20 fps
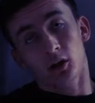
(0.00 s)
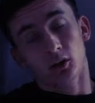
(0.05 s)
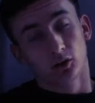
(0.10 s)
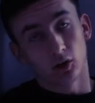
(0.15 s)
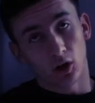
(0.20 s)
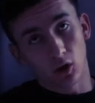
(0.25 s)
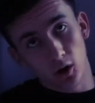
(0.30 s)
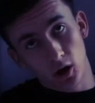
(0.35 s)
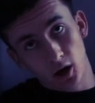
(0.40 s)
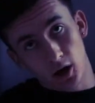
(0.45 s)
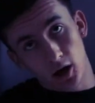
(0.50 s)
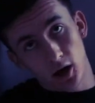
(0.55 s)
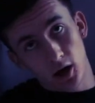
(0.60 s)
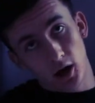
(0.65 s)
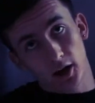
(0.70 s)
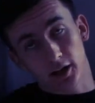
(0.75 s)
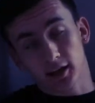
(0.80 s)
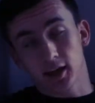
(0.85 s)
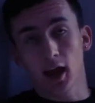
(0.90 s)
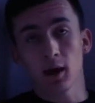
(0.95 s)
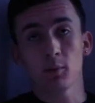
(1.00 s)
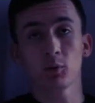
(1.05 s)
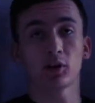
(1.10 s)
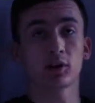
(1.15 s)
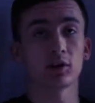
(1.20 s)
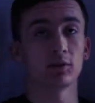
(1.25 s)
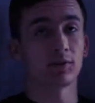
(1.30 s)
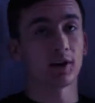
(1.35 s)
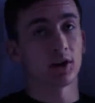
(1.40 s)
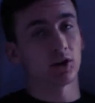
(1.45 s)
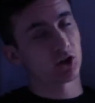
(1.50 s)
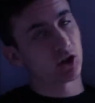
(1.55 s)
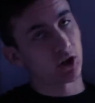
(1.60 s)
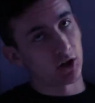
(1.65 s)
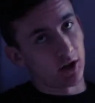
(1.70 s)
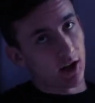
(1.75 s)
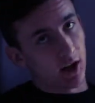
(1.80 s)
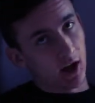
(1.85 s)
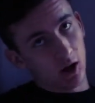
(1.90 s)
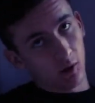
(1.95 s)
So a camera
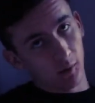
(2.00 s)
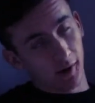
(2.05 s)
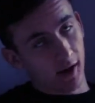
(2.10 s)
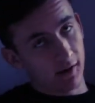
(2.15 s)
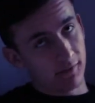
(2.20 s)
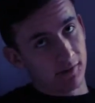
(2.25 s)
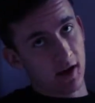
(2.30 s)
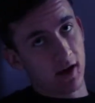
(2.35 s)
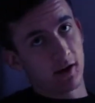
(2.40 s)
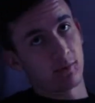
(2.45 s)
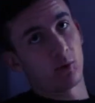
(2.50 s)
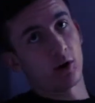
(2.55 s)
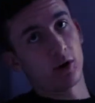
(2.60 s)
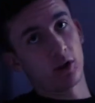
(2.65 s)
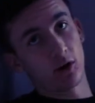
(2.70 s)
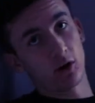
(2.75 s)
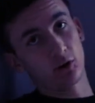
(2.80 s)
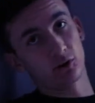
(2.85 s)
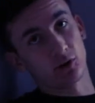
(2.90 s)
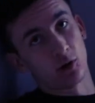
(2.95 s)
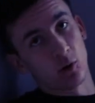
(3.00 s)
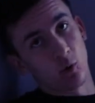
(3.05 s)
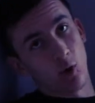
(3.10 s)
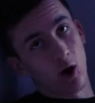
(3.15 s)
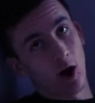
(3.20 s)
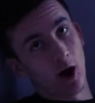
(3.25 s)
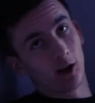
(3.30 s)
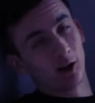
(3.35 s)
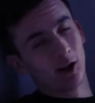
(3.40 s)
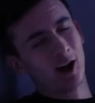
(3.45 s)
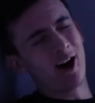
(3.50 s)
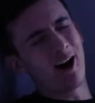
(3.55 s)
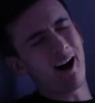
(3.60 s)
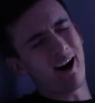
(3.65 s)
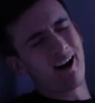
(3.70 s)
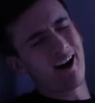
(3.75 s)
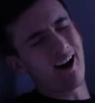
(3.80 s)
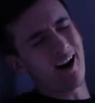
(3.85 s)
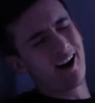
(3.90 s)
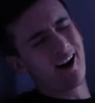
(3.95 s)
convention now. We haven't had one of those in a while.
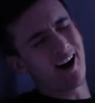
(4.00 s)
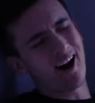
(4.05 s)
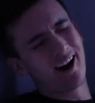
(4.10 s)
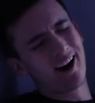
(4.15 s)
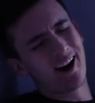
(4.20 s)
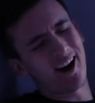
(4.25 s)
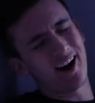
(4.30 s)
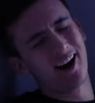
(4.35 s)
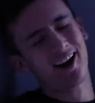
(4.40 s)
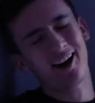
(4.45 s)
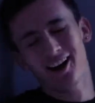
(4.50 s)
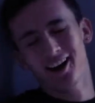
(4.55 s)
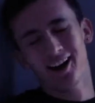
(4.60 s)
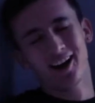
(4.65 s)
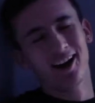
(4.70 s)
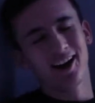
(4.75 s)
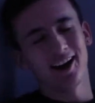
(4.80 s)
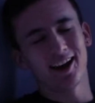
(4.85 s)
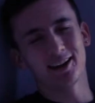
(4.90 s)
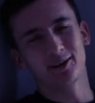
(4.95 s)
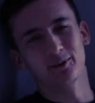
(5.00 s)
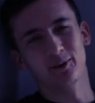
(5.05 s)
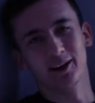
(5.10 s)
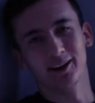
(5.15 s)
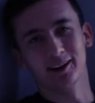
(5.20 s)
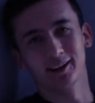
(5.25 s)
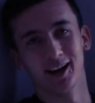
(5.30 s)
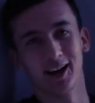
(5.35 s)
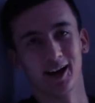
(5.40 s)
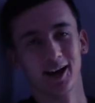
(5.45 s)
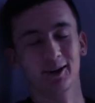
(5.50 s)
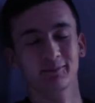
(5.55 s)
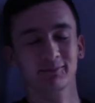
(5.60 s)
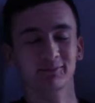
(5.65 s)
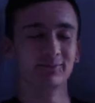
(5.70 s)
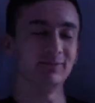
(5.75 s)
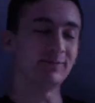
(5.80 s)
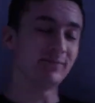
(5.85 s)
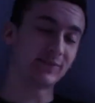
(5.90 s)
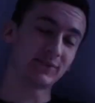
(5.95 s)
Anyway,
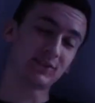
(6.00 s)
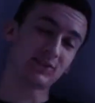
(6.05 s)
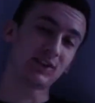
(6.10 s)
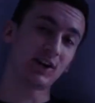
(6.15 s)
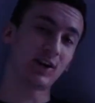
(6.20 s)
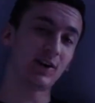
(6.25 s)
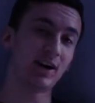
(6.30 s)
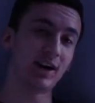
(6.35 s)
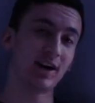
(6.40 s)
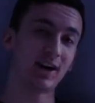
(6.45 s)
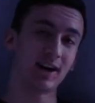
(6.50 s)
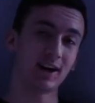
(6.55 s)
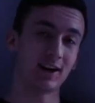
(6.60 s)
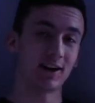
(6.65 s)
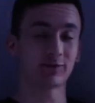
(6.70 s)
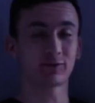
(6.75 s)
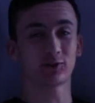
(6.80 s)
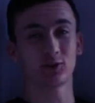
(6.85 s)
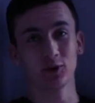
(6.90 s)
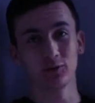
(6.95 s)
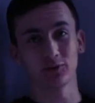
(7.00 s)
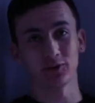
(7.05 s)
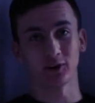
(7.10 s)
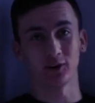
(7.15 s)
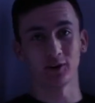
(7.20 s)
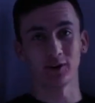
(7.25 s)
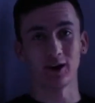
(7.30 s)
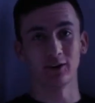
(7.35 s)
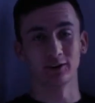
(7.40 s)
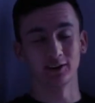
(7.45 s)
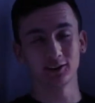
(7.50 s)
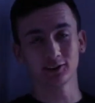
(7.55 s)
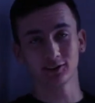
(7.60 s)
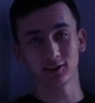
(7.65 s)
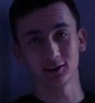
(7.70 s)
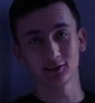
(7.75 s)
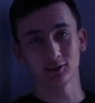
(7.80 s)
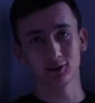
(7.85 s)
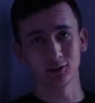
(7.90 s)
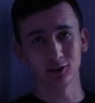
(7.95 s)
enough goofing around. Let's
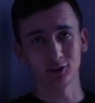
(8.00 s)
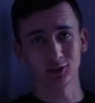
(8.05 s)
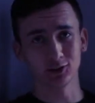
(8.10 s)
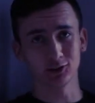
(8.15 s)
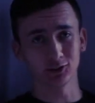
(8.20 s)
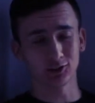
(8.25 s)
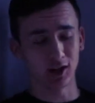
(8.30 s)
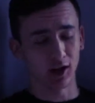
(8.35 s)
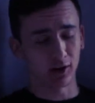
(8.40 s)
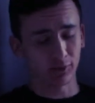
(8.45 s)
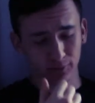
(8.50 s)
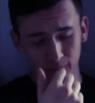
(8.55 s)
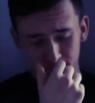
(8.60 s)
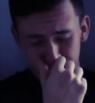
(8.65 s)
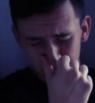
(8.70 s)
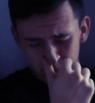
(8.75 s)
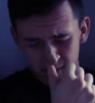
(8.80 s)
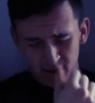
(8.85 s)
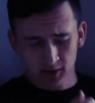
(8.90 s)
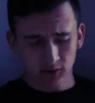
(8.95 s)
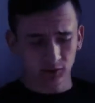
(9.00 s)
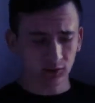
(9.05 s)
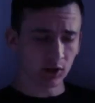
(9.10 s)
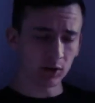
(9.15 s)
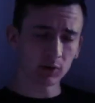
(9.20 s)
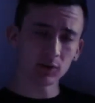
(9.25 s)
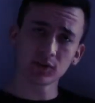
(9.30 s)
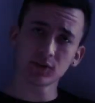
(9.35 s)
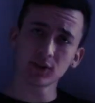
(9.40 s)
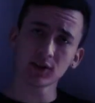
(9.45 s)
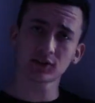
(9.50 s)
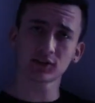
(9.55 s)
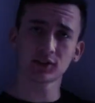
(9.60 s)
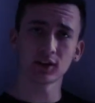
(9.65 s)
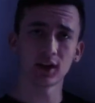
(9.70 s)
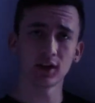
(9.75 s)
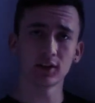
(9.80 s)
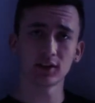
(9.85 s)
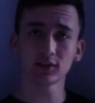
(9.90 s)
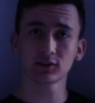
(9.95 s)
get to the good stuff. So this
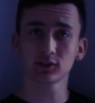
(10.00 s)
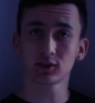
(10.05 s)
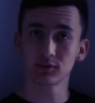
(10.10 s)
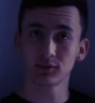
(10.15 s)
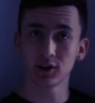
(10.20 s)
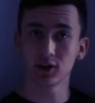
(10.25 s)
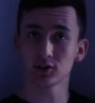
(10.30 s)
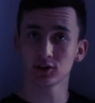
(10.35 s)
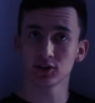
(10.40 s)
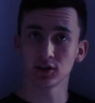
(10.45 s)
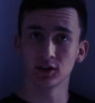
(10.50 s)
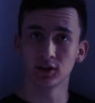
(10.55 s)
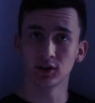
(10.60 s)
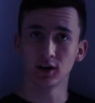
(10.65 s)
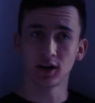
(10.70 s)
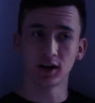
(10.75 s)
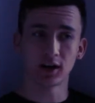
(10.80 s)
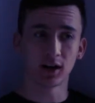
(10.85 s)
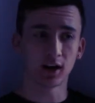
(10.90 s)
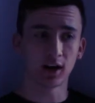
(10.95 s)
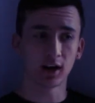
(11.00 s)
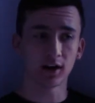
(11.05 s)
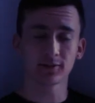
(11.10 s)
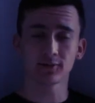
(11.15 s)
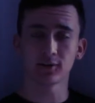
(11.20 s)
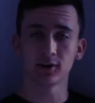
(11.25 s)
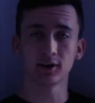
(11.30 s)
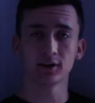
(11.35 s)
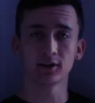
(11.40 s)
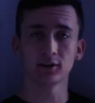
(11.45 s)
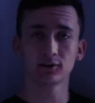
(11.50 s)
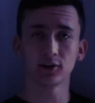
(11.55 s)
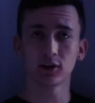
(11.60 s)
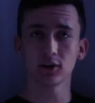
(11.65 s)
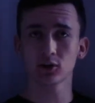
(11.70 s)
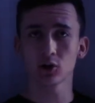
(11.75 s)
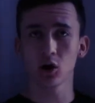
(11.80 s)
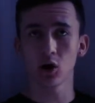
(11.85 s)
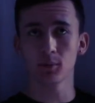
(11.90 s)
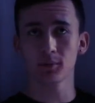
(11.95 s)
convention I find is
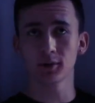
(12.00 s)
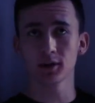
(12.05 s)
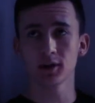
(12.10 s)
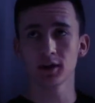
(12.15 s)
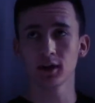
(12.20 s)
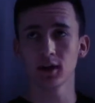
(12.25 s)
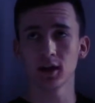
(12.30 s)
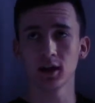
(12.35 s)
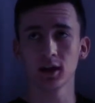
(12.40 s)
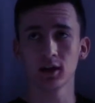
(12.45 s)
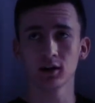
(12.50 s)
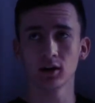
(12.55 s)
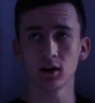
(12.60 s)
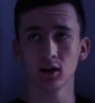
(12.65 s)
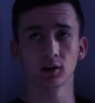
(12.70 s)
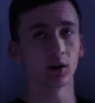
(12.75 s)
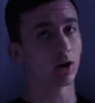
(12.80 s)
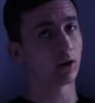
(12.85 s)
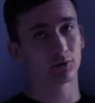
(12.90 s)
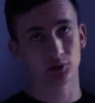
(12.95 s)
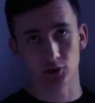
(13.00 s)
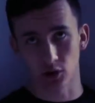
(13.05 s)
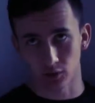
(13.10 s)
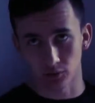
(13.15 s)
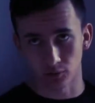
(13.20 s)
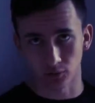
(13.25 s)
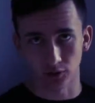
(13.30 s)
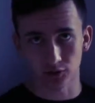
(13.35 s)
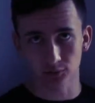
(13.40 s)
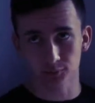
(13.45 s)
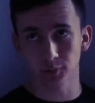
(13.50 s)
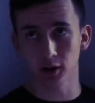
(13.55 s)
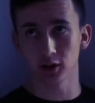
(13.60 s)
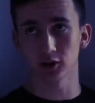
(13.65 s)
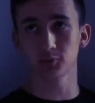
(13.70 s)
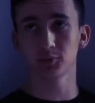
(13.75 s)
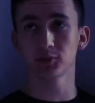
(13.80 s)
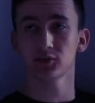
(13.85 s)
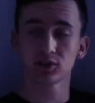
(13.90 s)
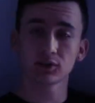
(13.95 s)
very common in a lot of genres, but
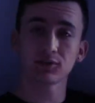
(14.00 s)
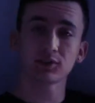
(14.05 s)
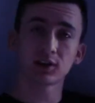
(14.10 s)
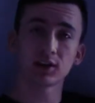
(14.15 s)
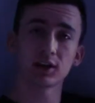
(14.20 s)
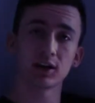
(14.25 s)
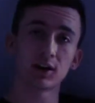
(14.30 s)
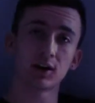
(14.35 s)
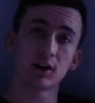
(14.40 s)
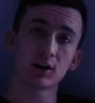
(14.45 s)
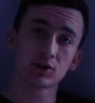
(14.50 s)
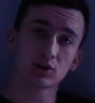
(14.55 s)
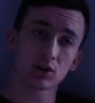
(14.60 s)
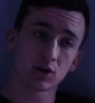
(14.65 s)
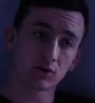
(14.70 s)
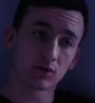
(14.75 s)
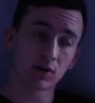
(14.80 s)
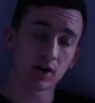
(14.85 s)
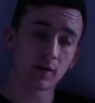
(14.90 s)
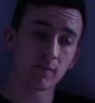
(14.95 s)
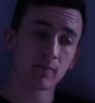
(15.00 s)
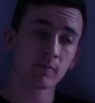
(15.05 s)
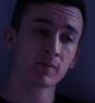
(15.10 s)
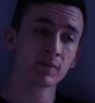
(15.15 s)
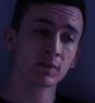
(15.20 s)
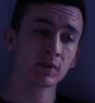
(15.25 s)
specifically in our genre,